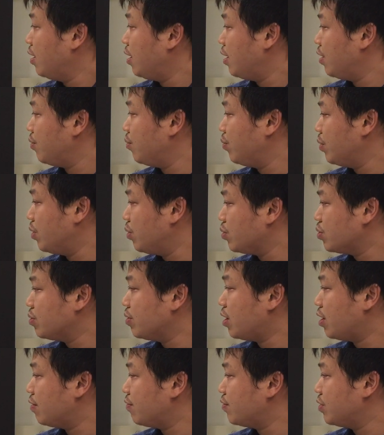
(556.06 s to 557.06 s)
And we also
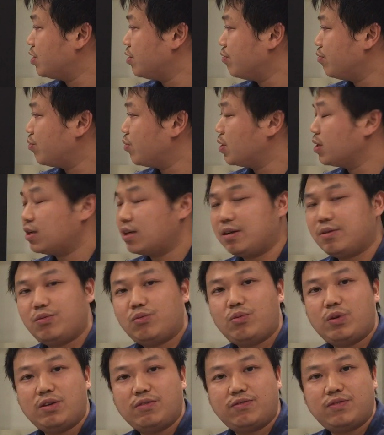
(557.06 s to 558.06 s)
have different
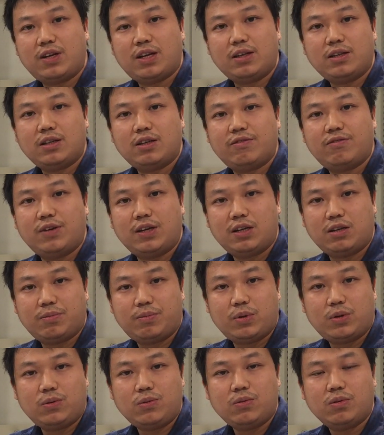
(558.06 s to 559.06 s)
wavelength
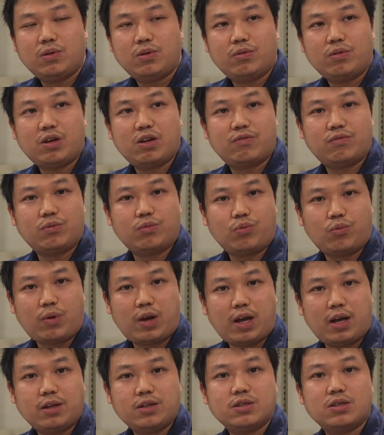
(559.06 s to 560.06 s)
available. We have
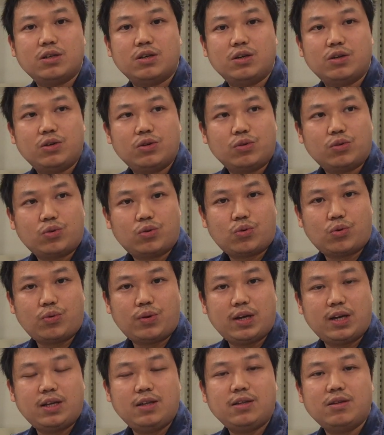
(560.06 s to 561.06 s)
red,
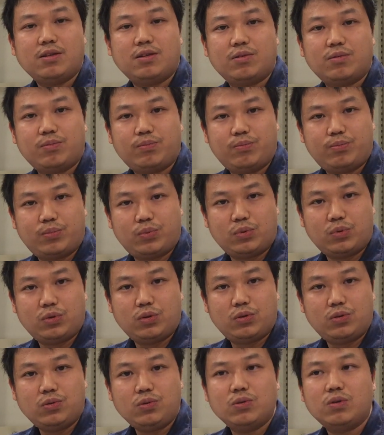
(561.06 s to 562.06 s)
green,
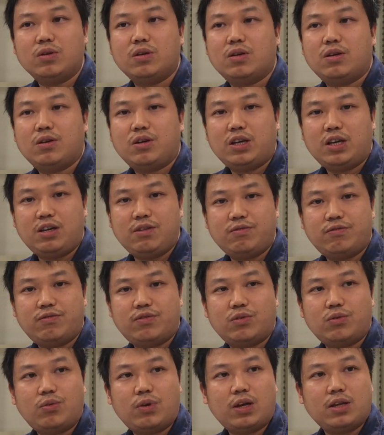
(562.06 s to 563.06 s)
blue,
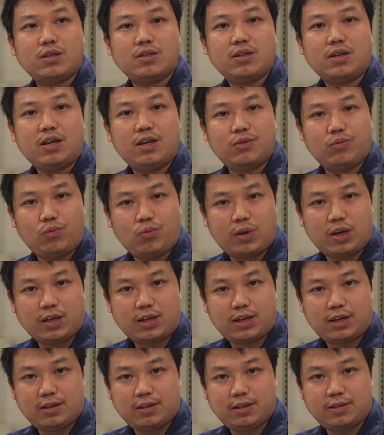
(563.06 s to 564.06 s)
infrared, and white
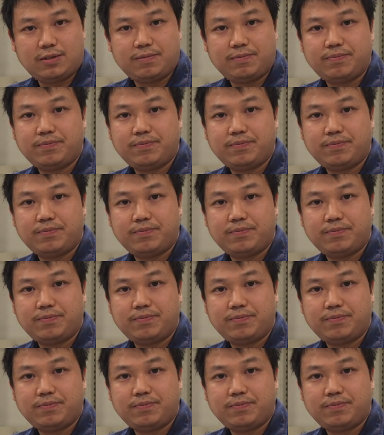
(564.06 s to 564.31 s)
color.